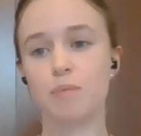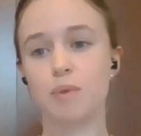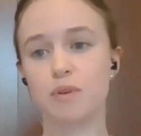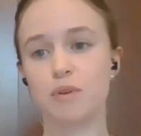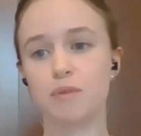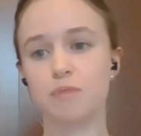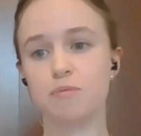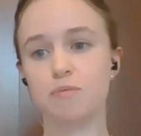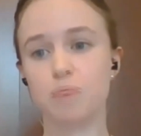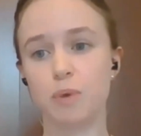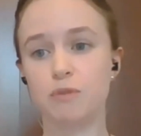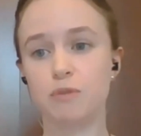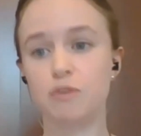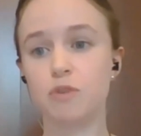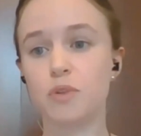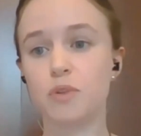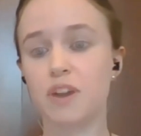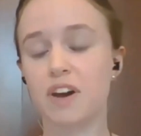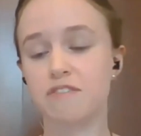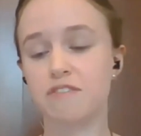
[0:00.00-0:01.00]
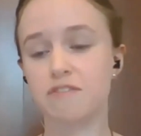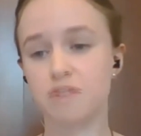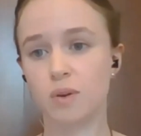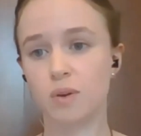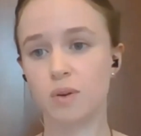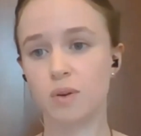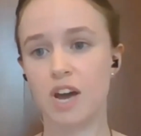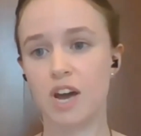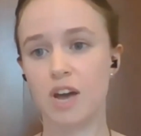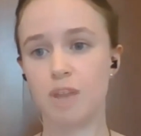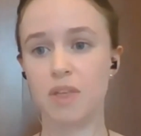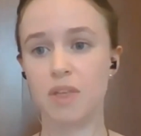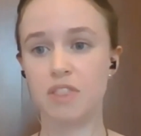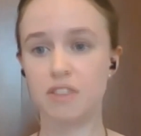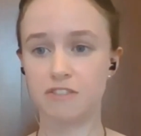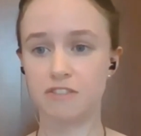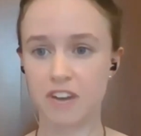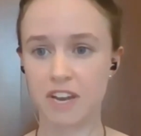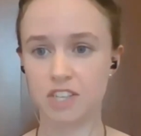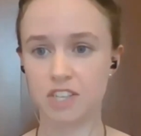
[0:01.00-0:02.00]
but before that, for a long time in the
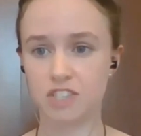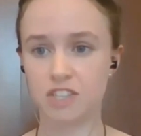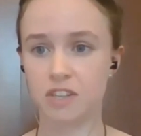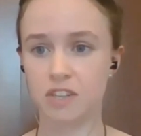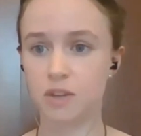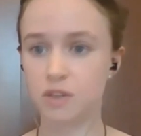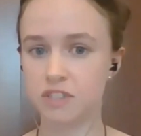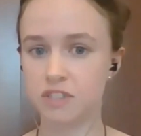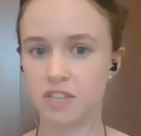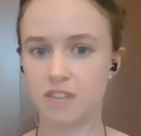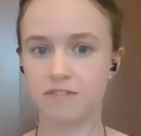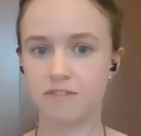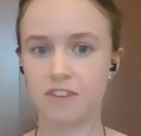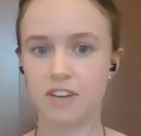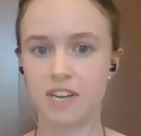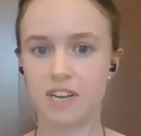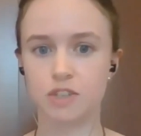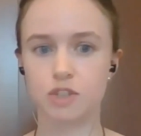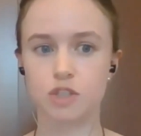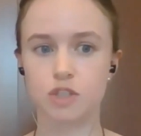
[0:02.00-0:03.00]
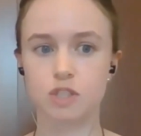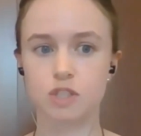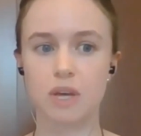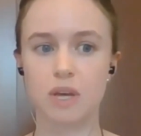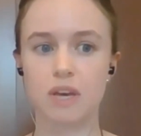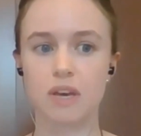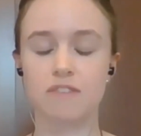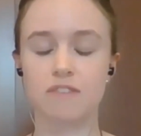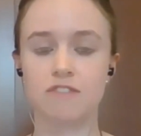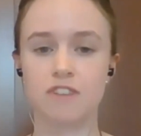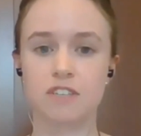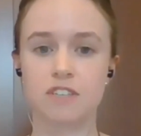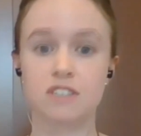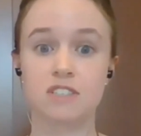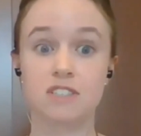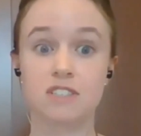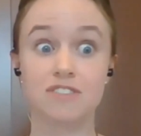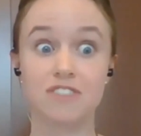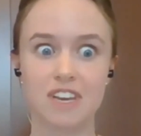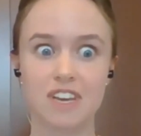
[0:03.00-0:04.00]
financial and non-financial sphere,
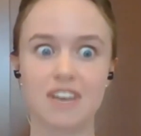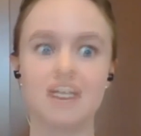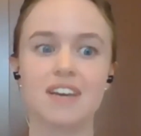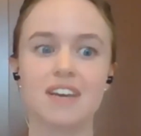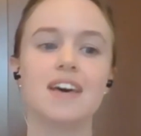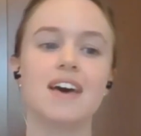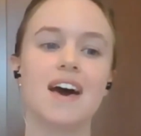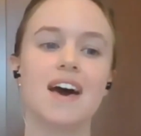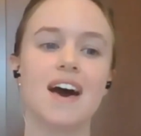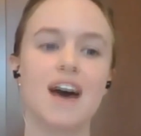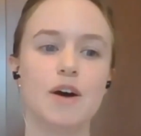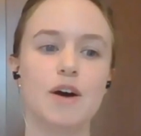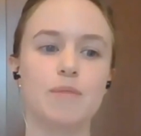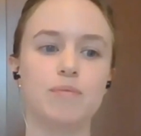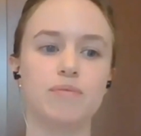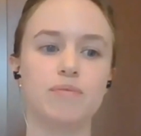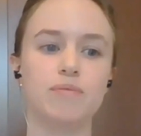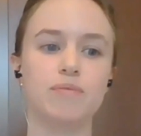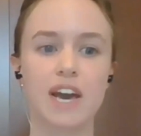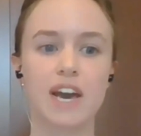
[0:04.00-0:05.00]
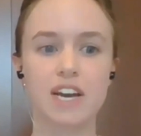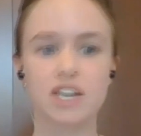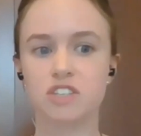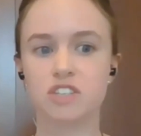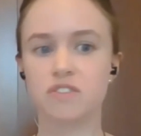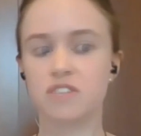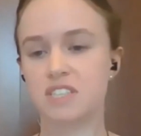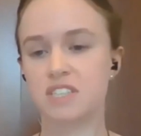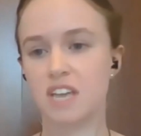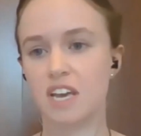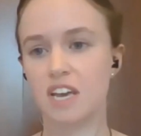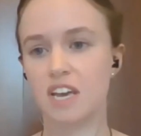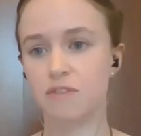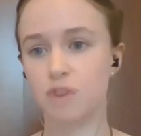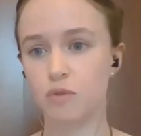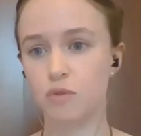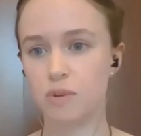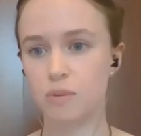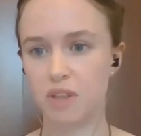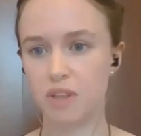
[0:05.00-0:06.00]
the actions of the state have
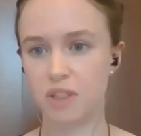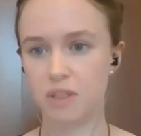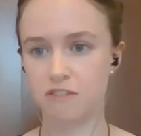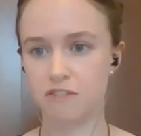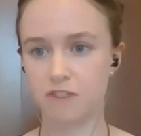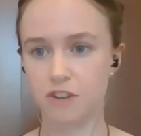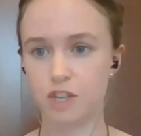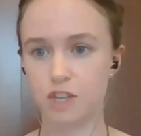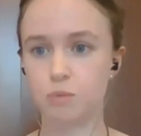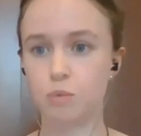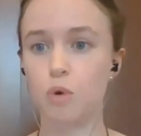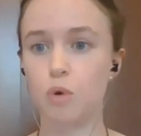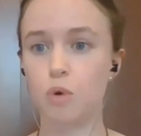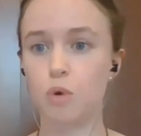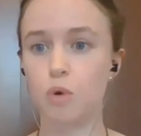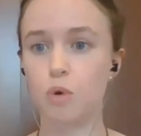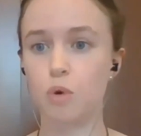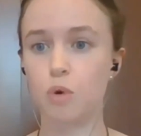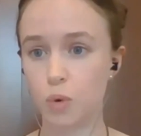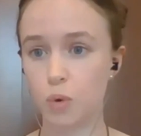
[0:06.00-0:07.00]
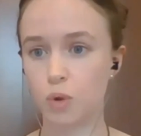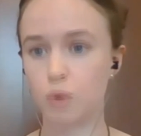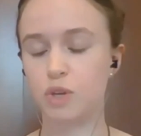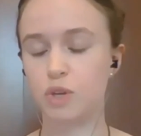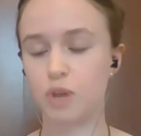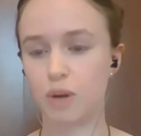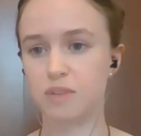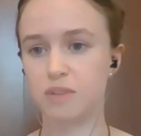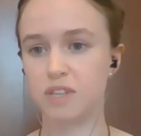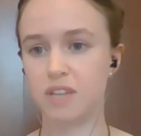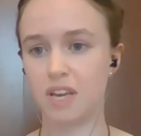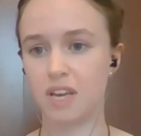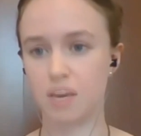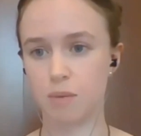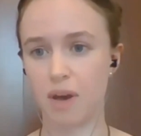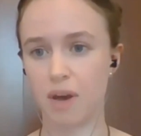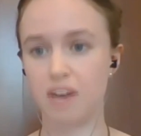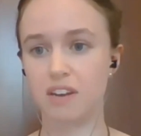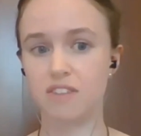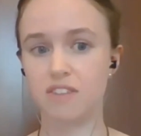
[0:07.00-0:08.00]
not really been the first port of call when you come to thinking
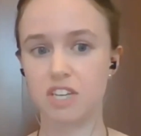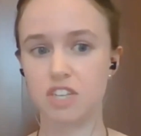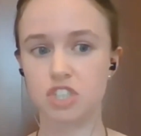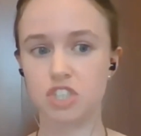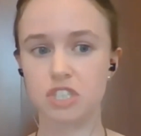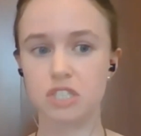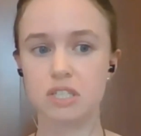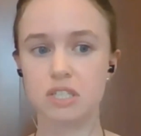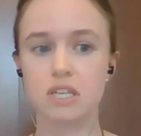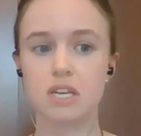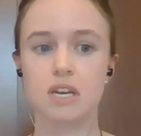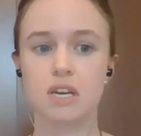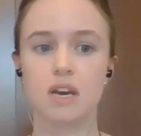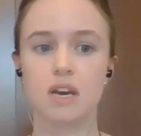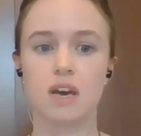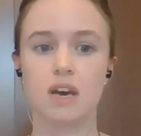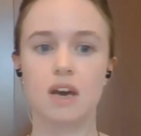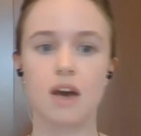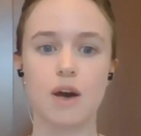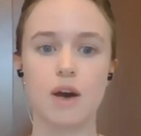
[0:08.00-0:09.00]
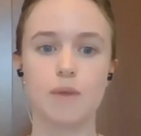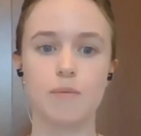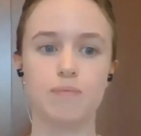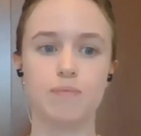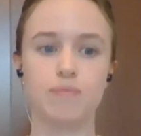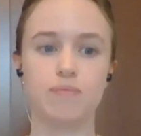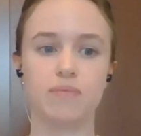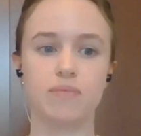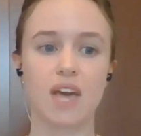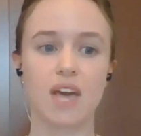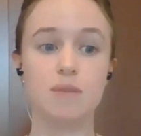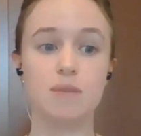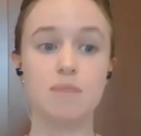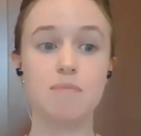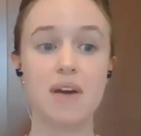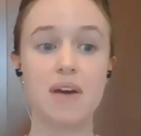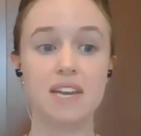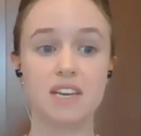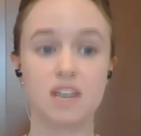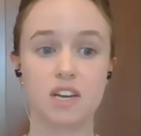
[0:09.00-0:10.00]
about innovation. And in
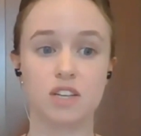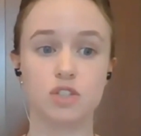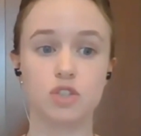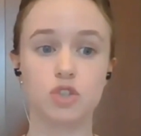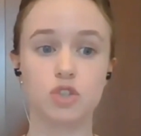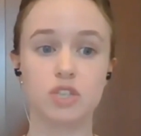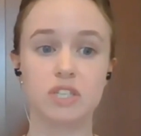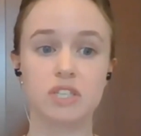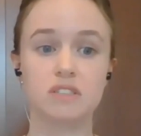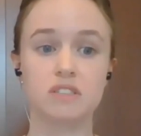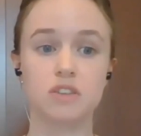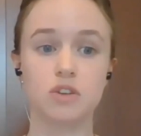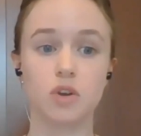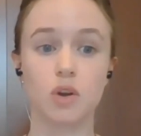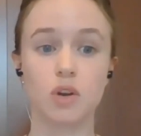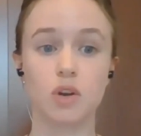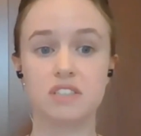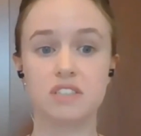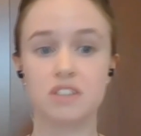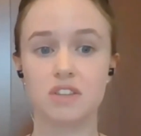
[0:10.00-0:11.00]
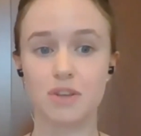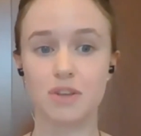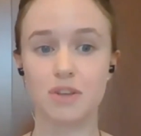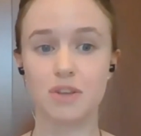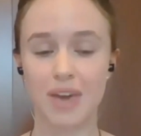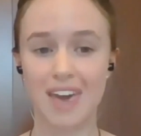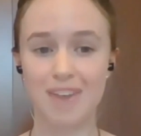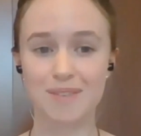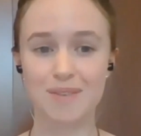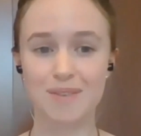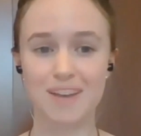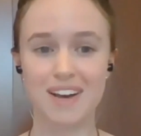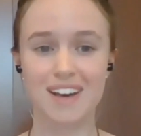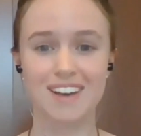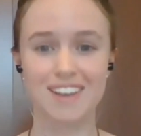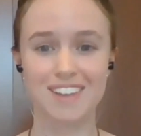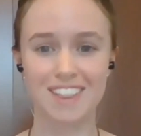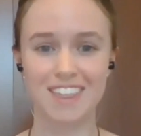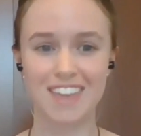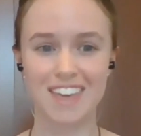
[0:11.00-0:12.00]
many countries, not least in the UK, where
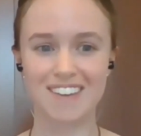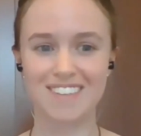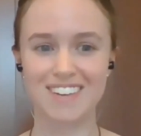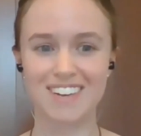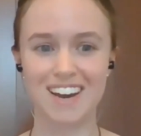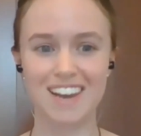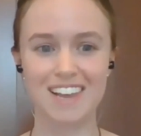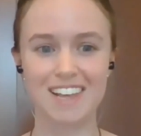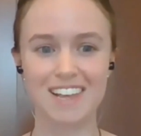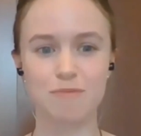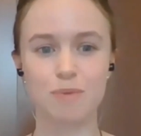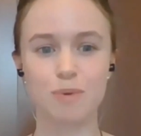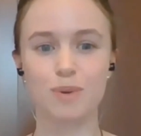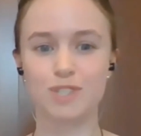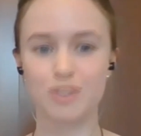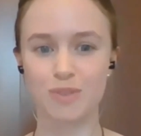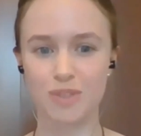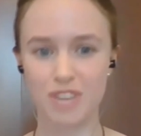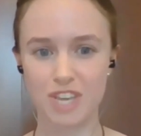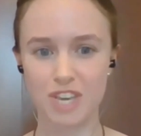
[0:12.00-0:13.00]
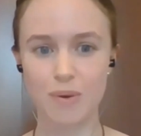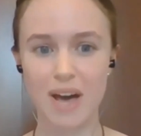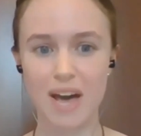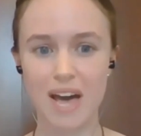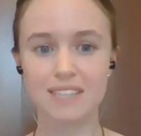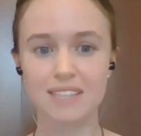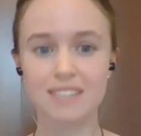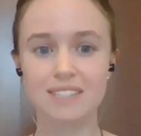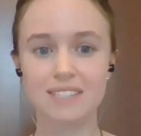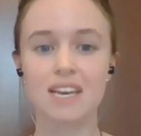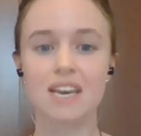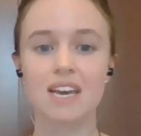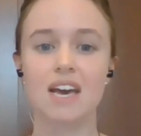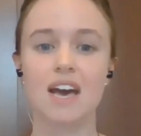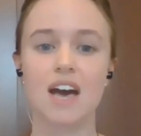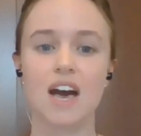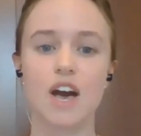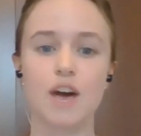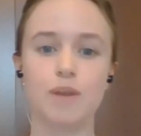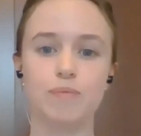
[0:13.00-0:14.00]
Theo and I live, but also in the US,
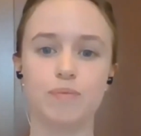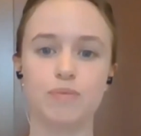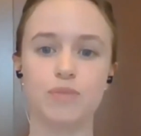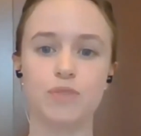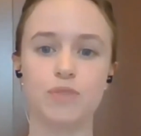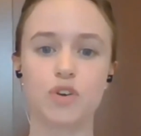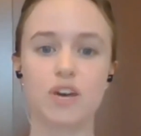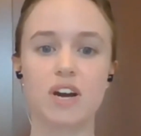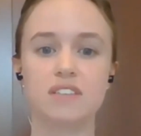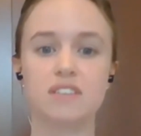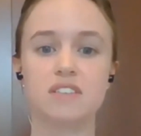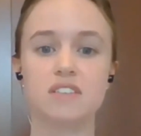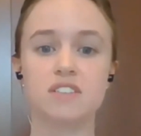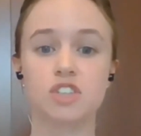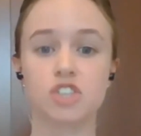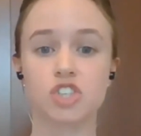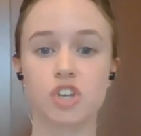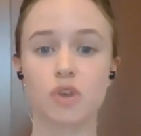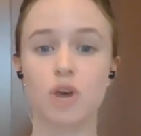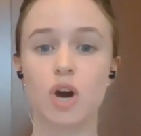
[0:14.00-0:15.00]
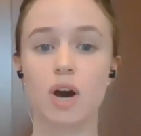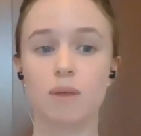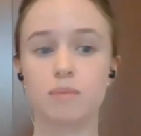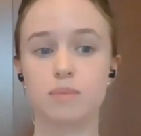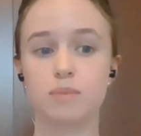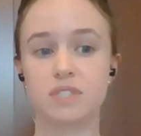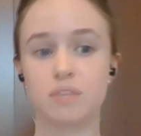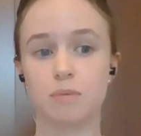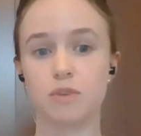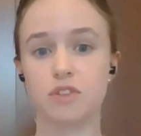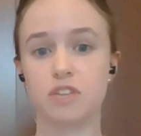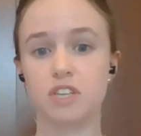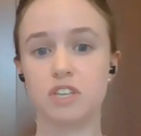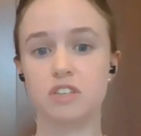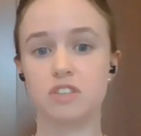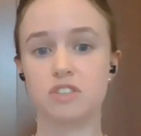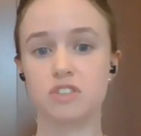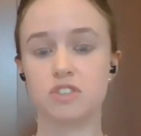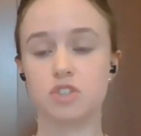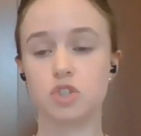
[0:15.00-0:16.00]
the crisis has shown up some of
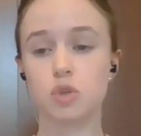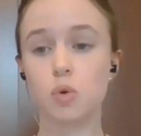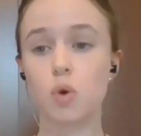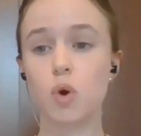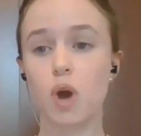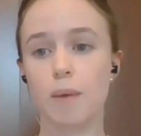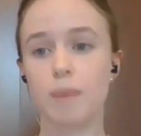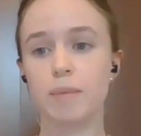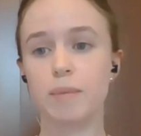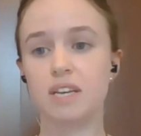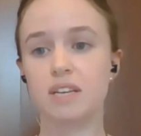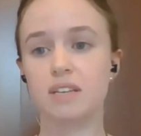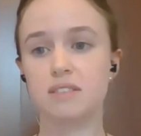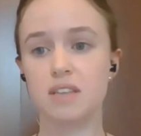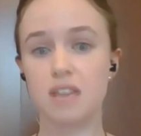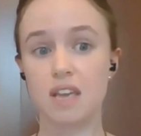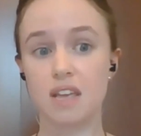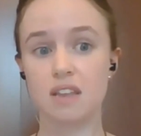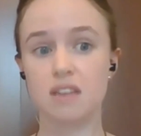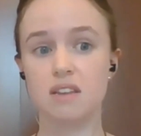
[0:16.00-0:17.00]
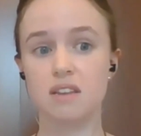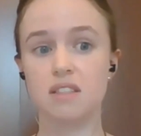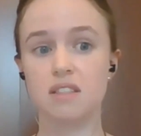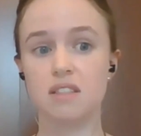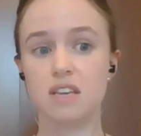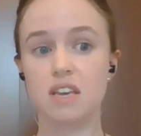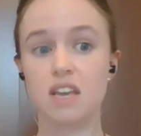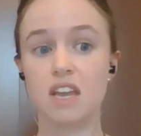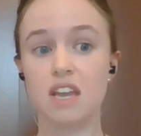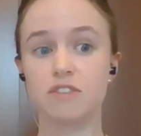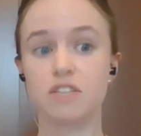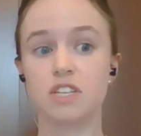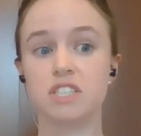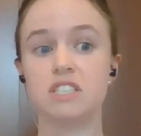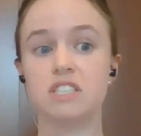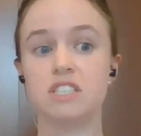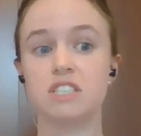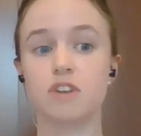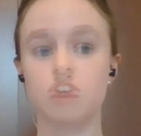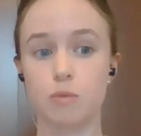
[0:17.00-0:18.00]
these shortcomings in the
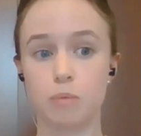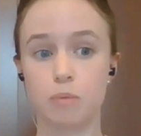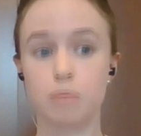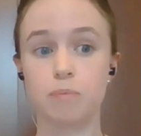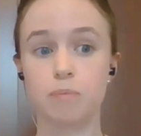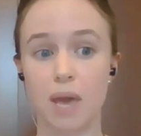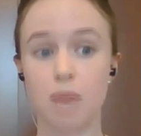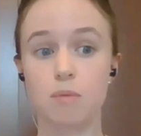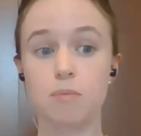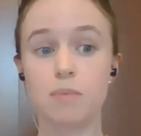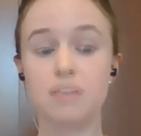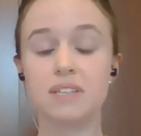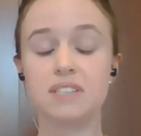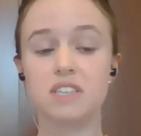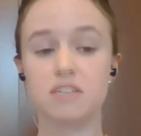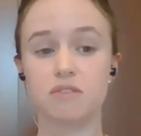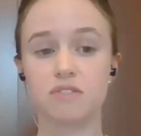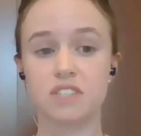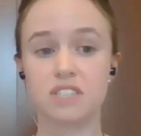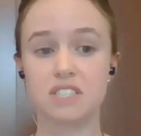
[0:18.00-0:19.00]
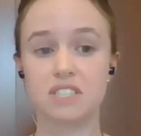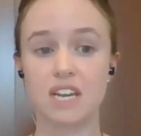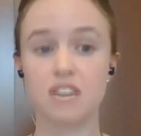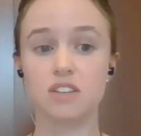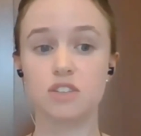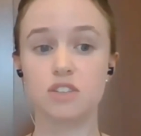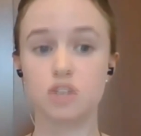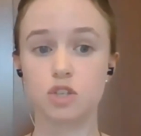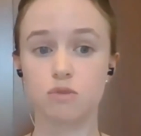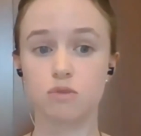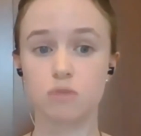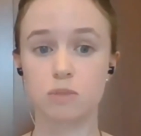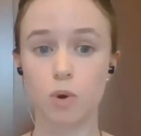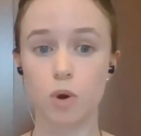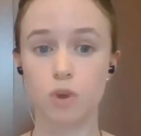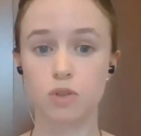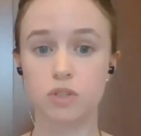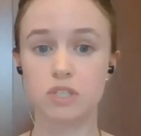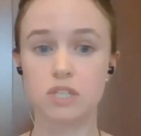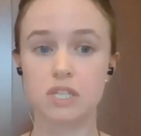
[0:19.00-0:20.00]
innovative capability of the state to
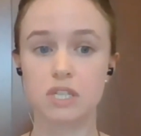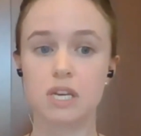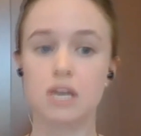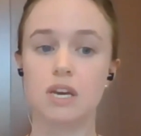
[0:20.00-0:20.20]
respond.